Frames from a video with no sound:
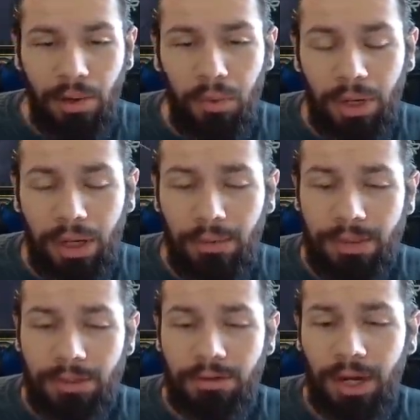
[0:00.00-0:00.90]
when I
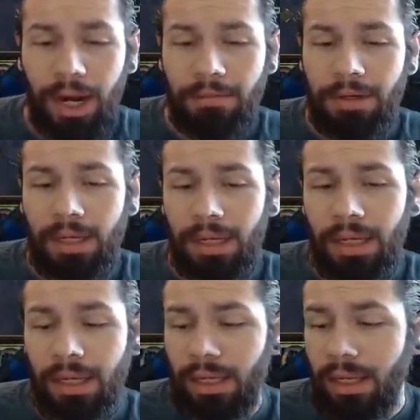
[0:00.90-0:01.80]
was crafting
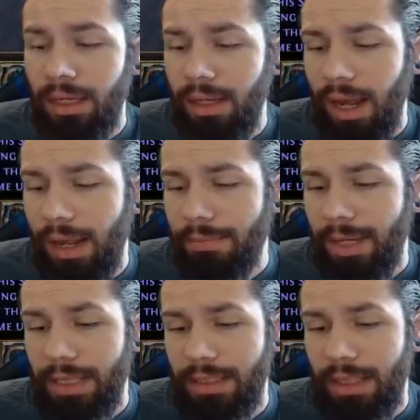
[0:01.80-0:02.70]
it, it got
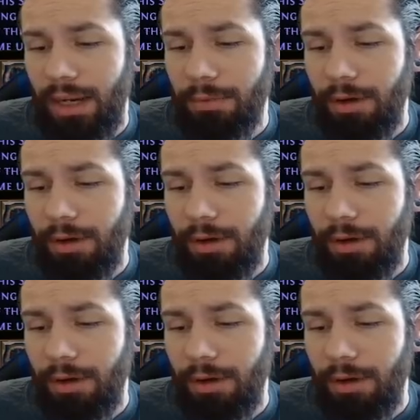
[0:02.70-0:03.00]
messed up.